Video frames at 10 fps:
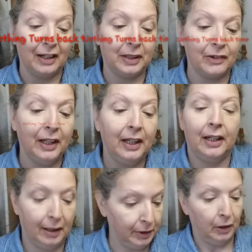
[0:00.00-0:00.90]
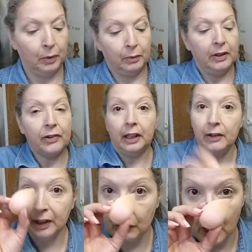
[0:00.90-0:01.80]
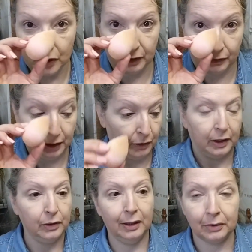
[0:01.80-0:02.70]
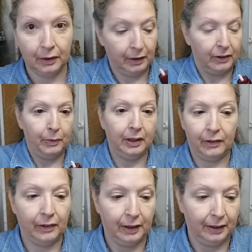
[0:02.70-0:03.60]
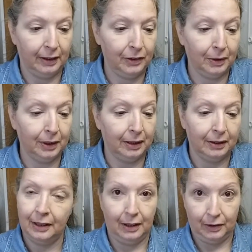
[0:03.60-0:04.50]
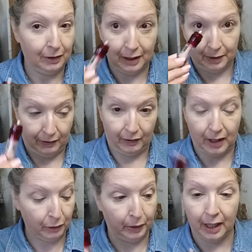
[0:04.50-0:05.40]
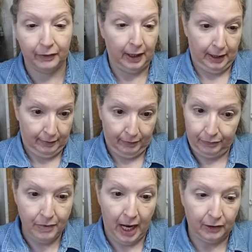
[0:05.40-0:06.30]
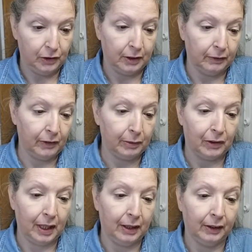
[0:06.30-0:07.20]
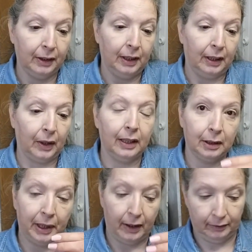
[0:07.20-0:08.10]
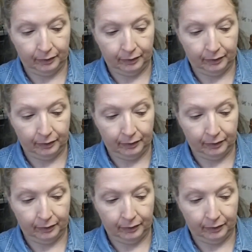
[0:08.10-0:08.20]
because with this thing gets washed after every use. You can't, the tips on these, unless you want to really, no, you can't do that with these things. So I just pull it off. I just use the delivery system that's right here and crank a little bit out,